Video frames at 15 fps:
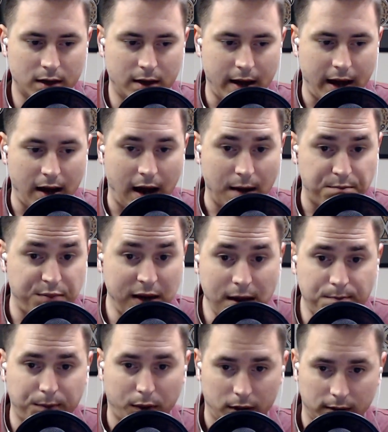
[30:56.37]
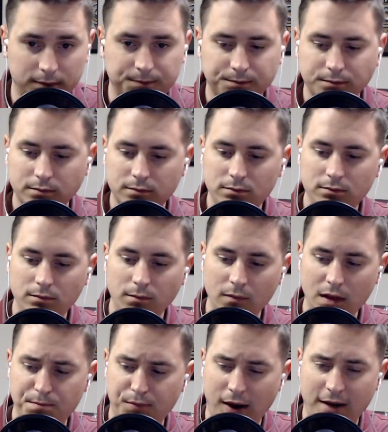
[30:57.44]
a a, a people
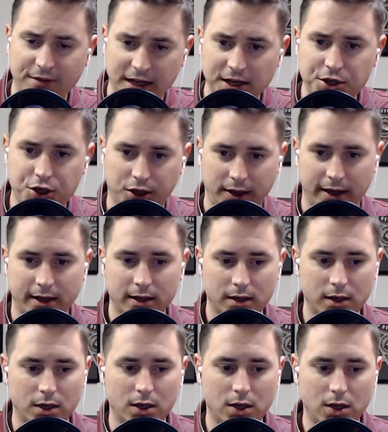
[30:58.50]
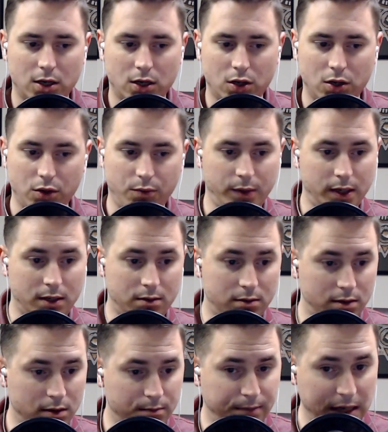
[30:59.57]
providentially who would
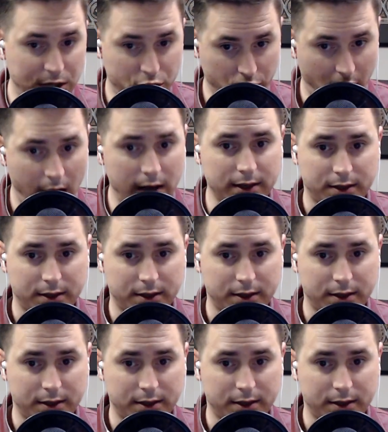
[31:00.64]
be drawn to